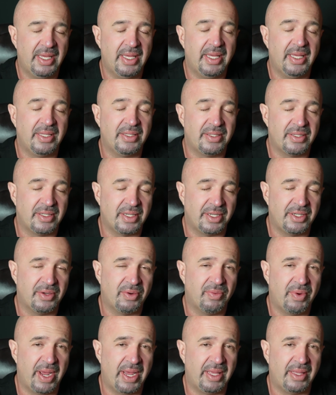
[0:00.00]
in such a
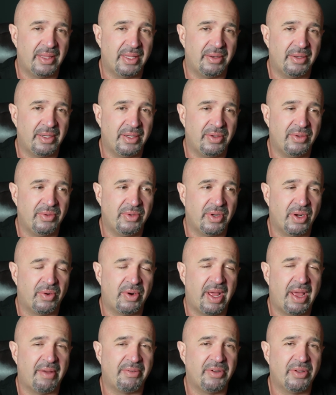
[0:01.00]
way that you don't
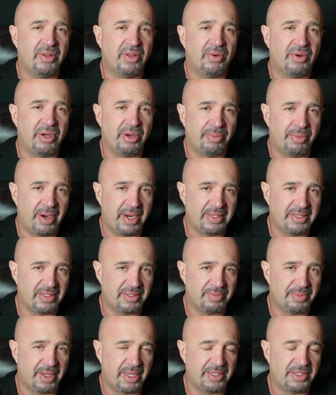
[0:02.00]
have to lower your price
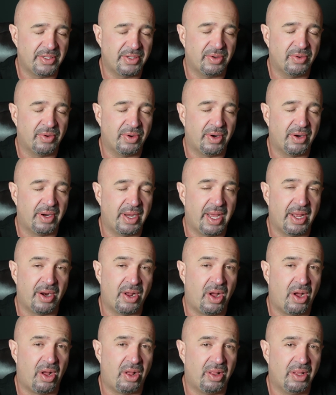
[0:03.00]
as much or at
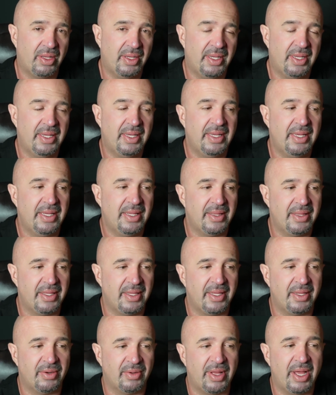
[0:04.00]
all
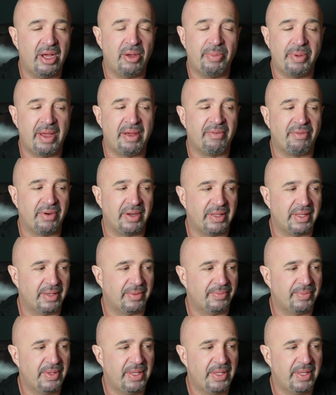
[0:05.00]
that it'll help everything.